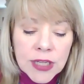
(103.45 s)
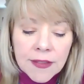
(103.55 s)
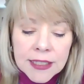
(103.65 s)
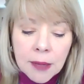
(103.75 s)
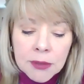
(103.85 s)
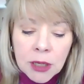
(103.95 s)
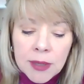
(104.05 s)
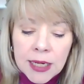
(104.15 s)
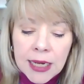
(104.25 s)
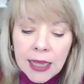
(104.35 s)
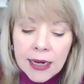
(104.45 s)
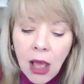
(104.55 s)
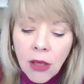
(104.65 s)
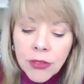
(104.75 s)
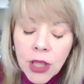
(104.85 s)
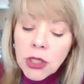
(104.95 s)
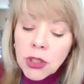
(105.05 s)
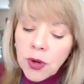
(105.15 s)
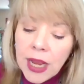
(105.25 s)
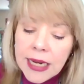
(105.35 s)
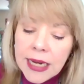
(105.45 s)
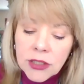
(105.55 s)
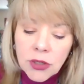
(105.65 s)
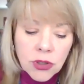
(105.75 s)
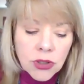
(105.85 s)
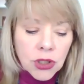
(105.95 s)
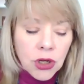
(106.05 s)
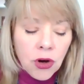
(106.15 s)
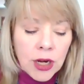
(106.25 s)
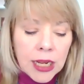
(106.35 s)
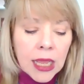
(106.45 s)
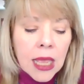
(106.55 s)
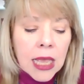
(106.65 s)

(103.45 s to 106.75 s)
on the Subcommittee on Health, Trade, and Social Security.